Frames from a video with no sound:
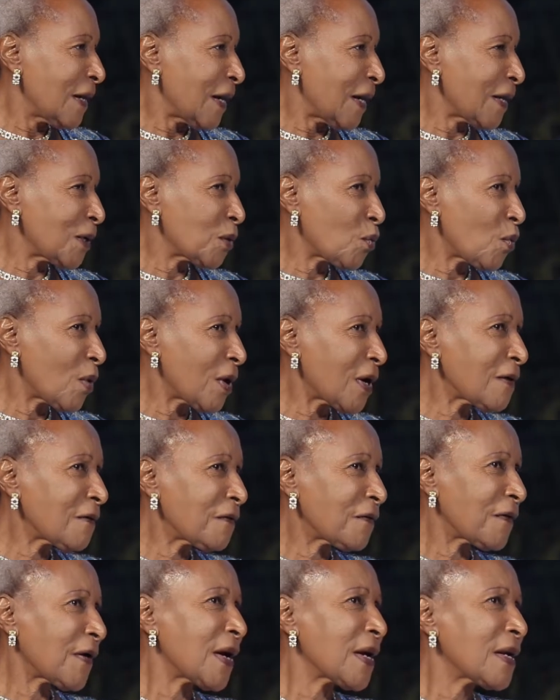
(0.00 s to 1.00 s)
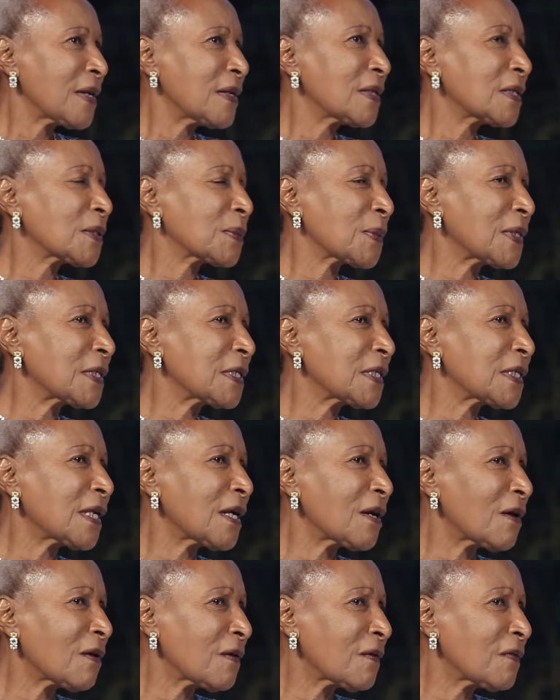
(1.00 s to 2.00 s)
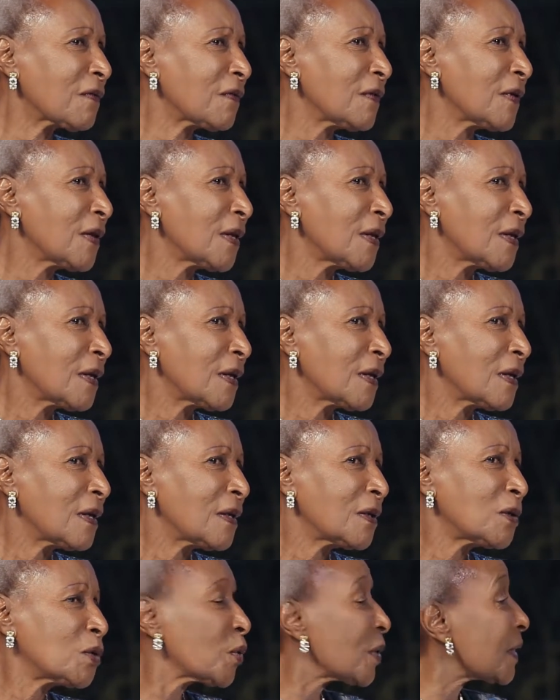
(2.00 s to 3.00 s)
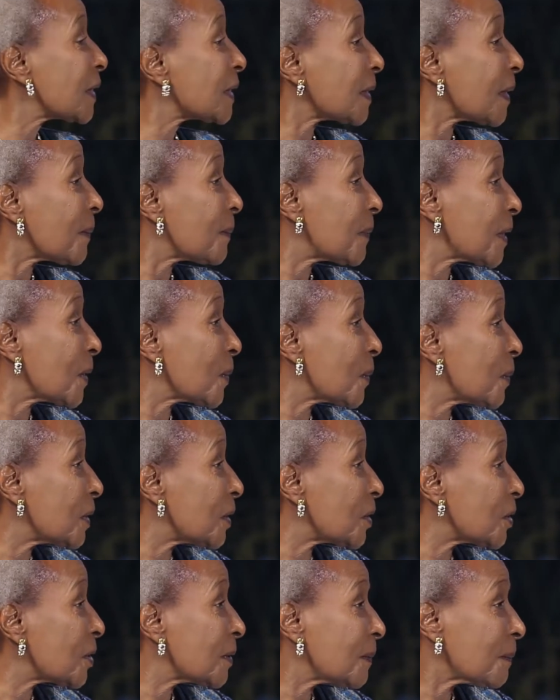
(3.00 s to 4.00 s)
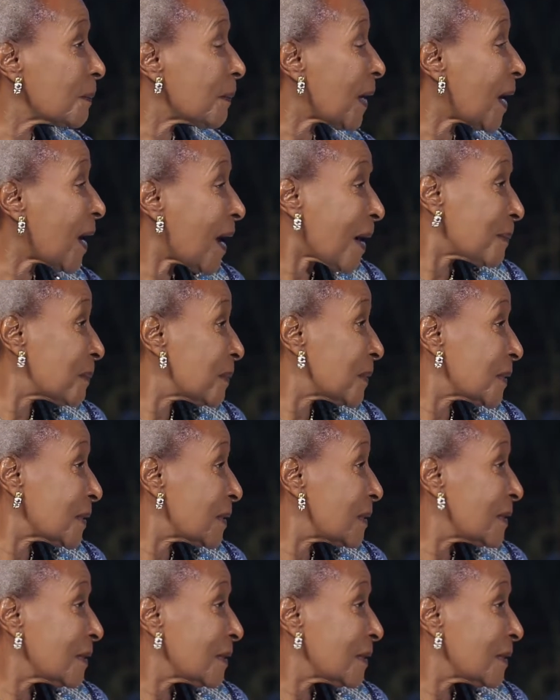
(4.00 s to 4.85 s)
And one finds oneself doing something which perhaps